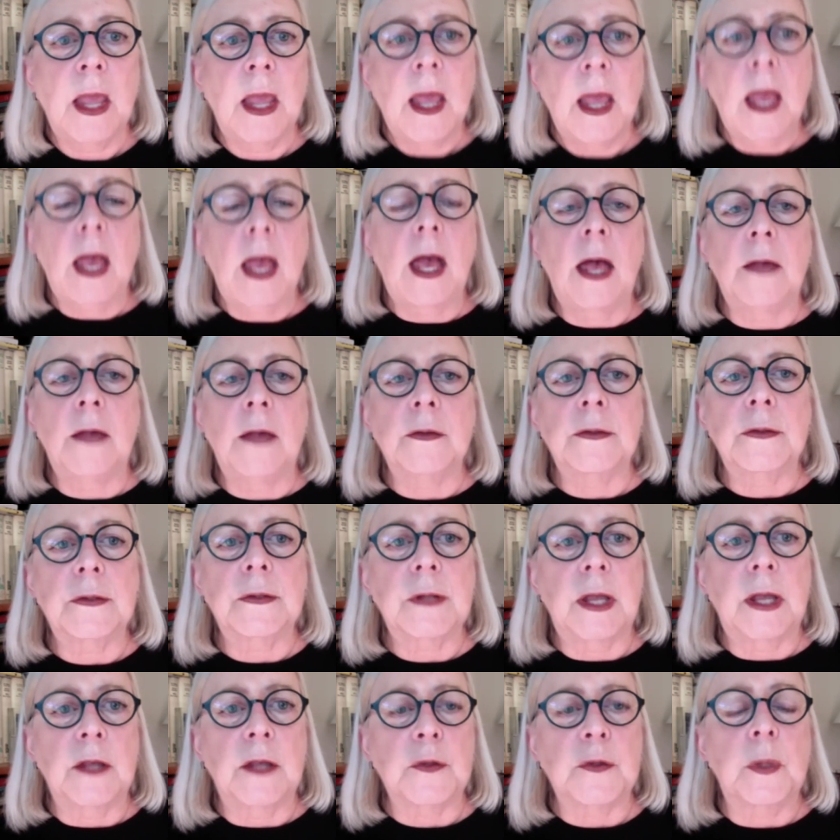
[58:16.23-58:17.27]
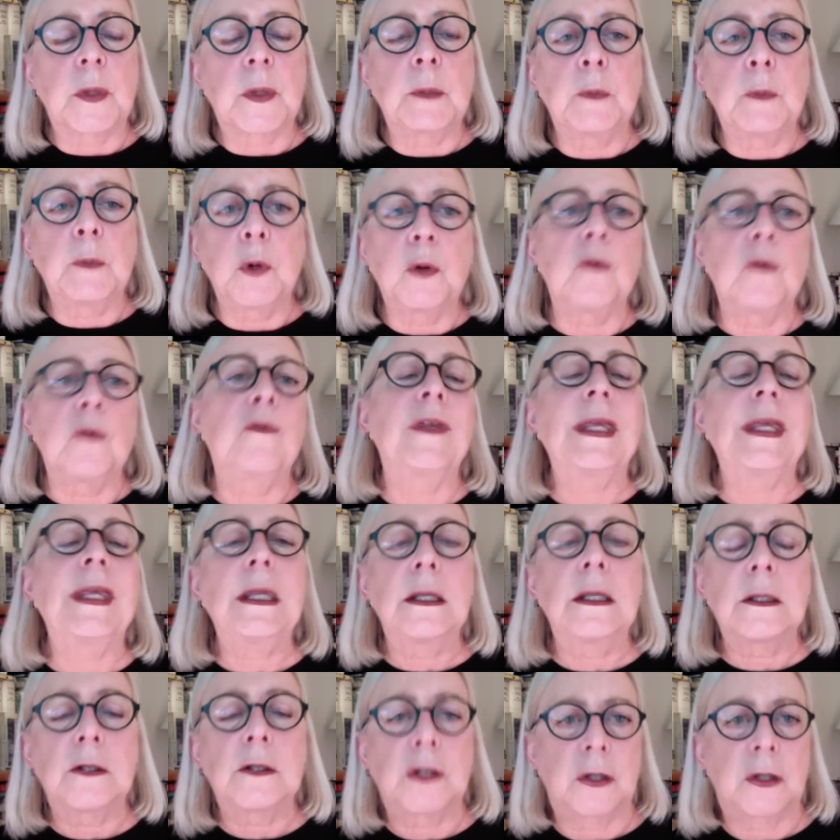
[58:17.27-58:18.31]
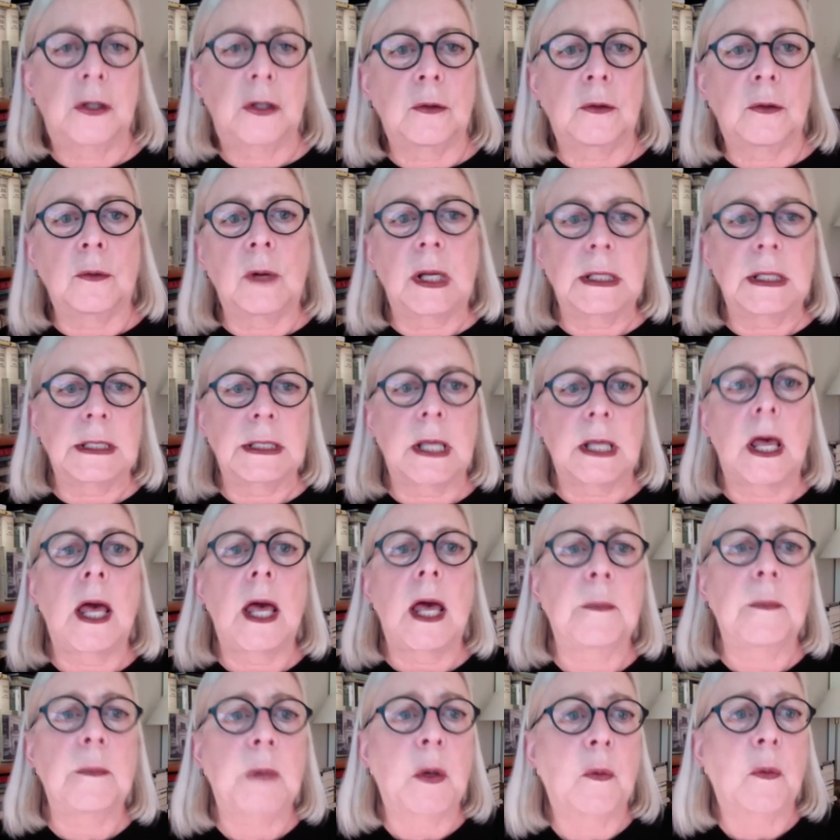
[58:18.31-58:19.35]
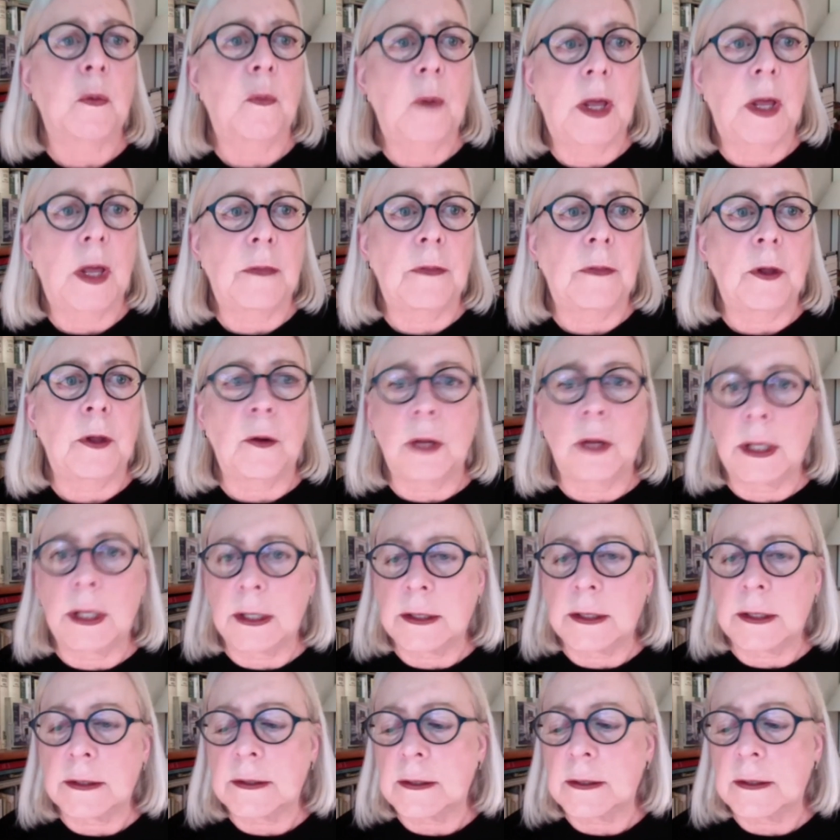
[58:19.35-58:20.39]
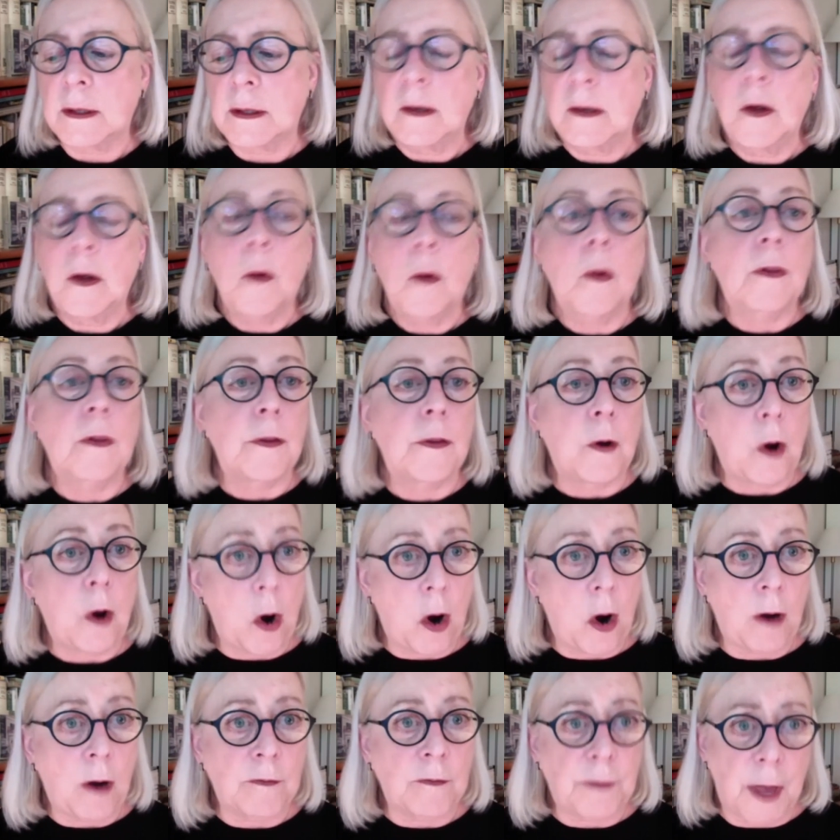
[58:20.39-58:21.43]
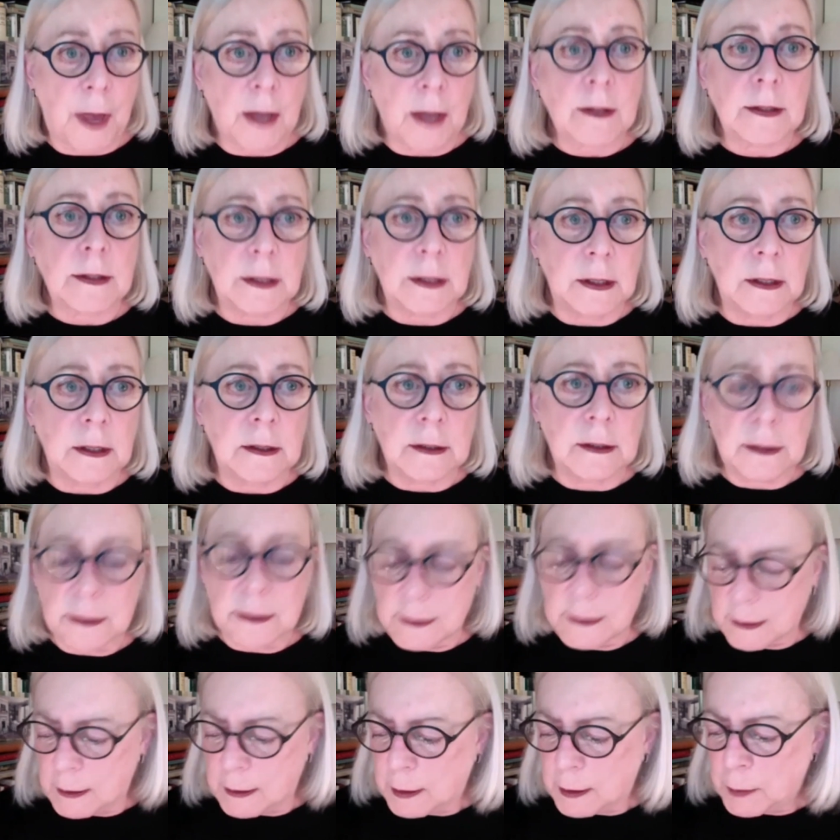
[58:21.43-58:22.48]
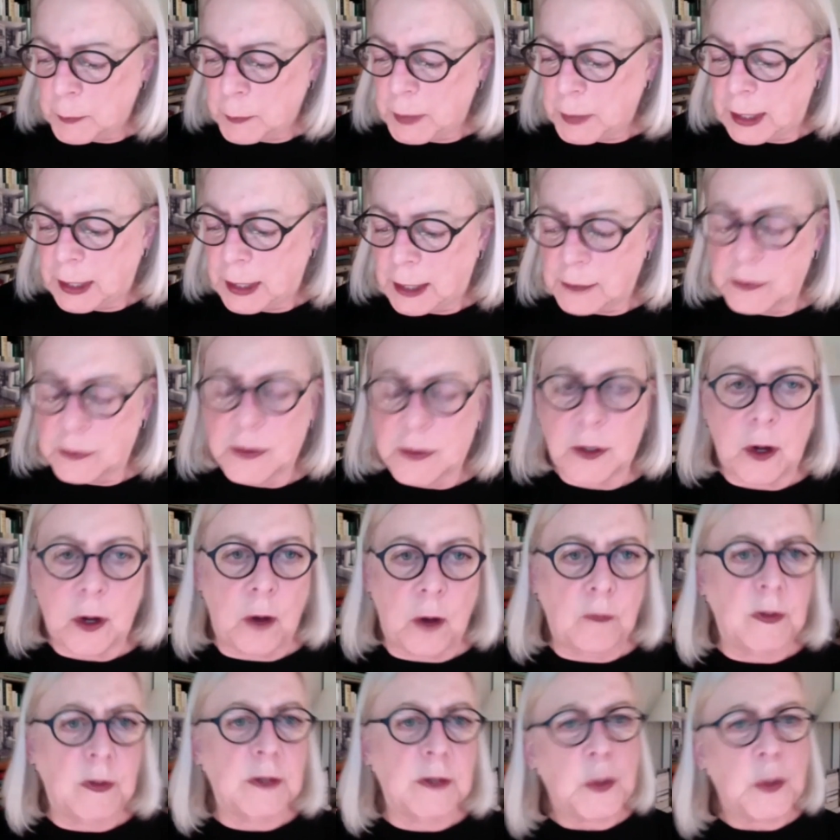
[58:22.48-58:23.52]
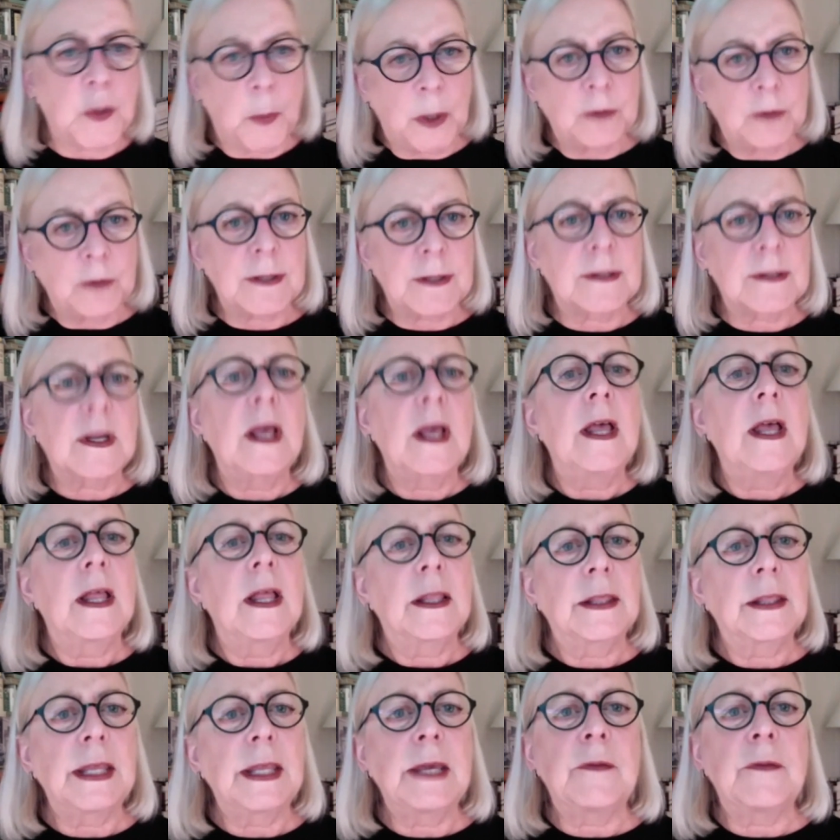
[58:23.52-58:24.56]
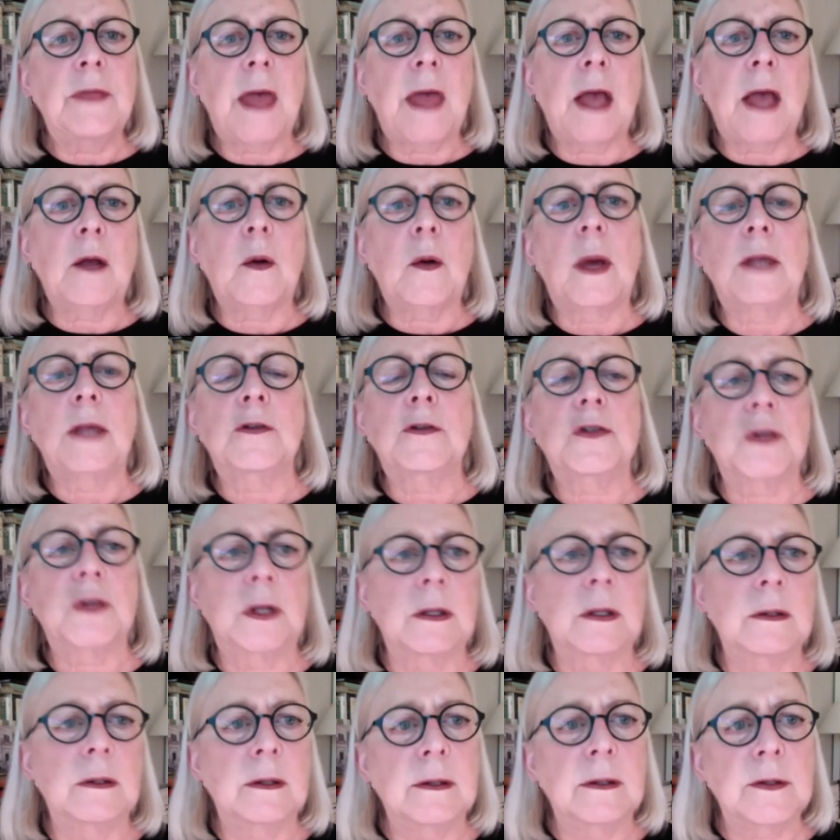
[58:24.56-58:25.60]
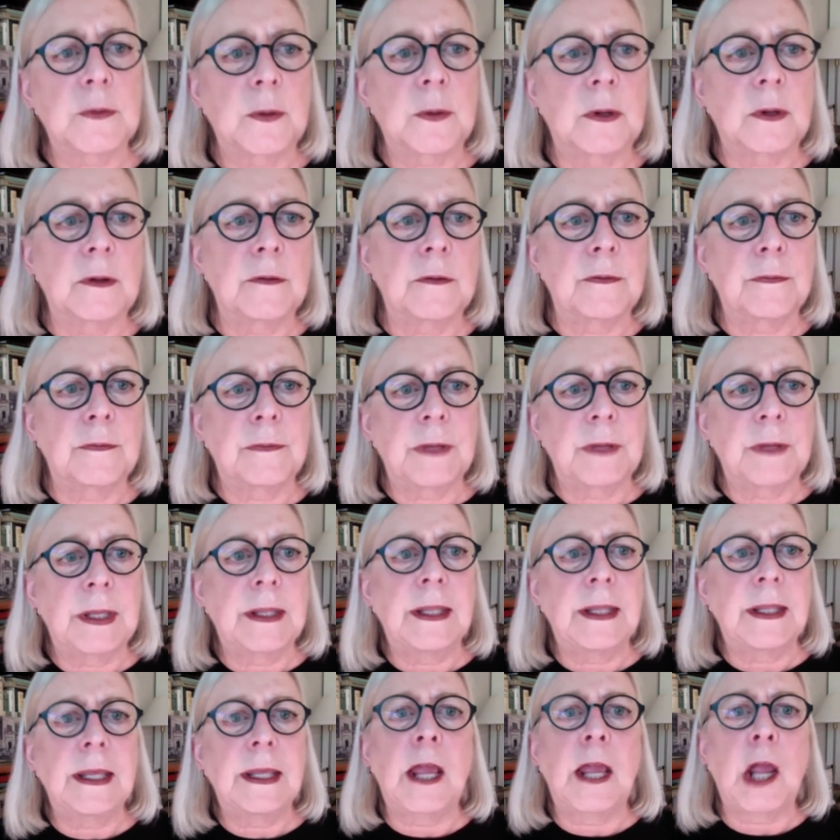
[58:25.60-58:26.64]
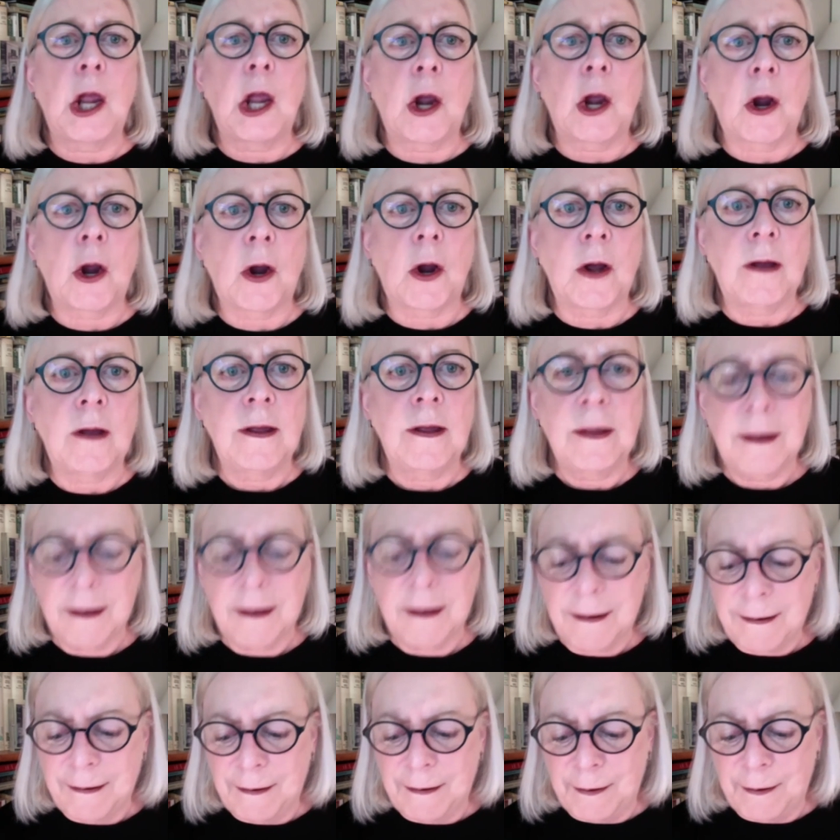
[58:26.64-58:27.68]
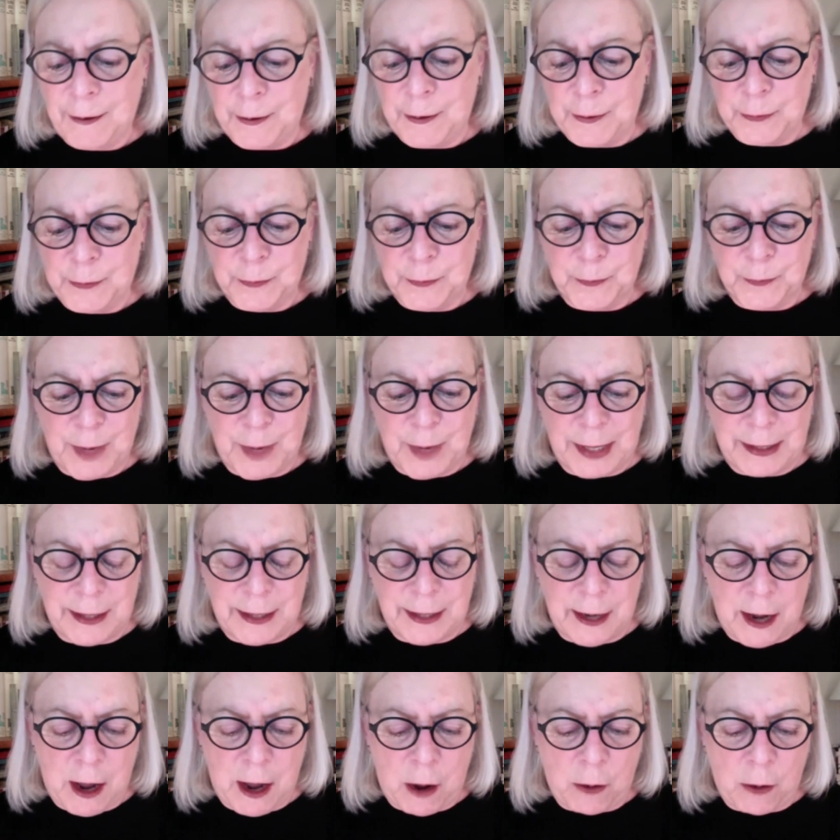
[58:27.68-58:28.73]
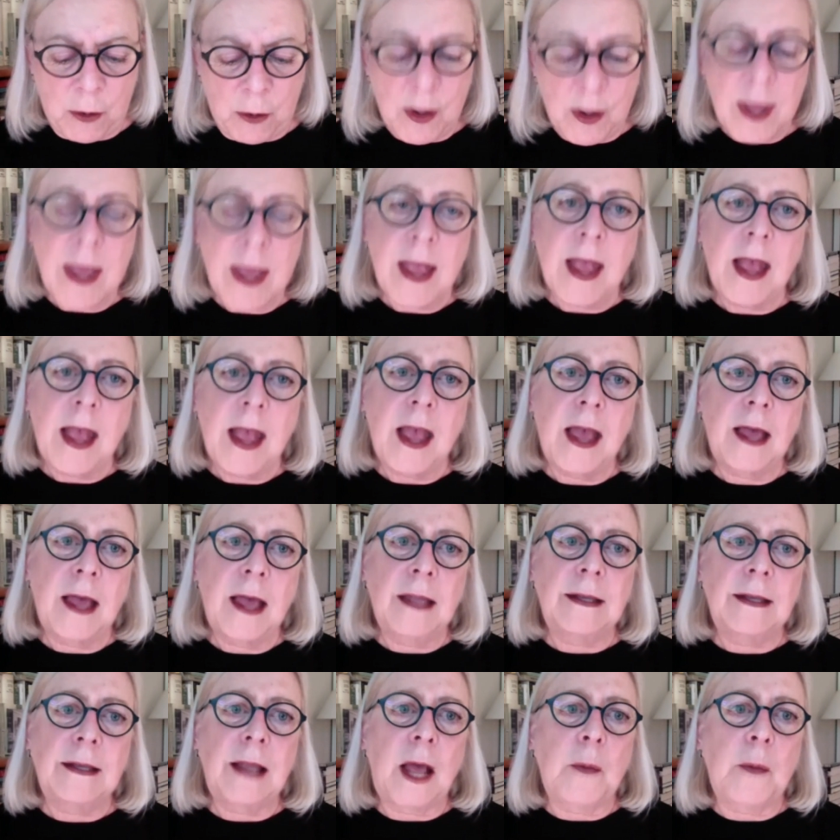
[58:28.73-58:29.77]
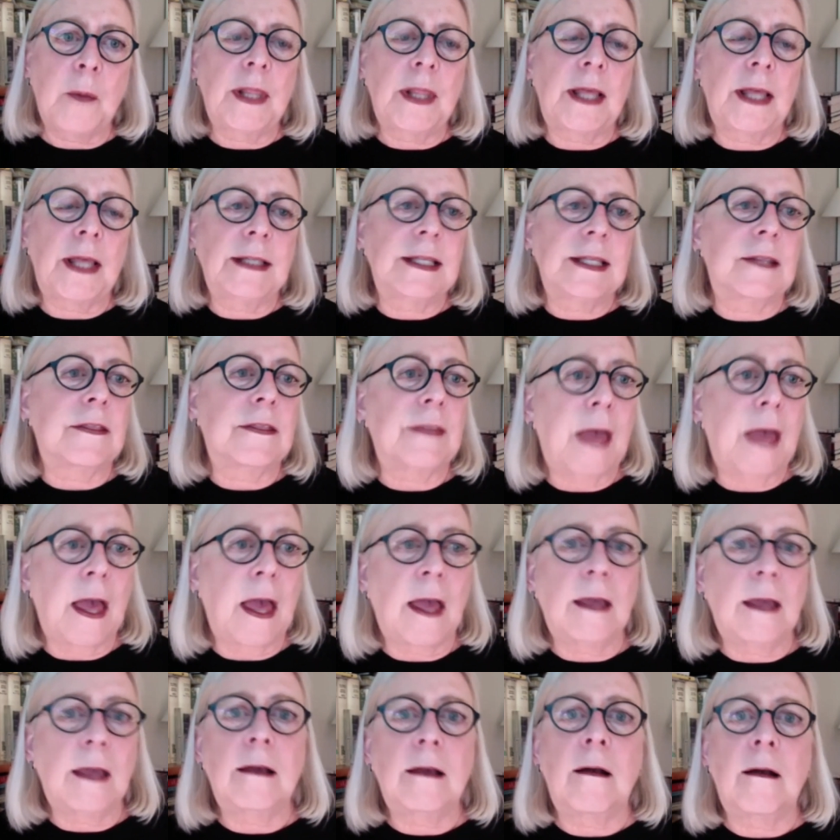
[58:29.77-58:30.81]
as we move into a time when there is or there are vaccines against COVID. So we'll just leave that question sort of in the air right now. And I would like to thank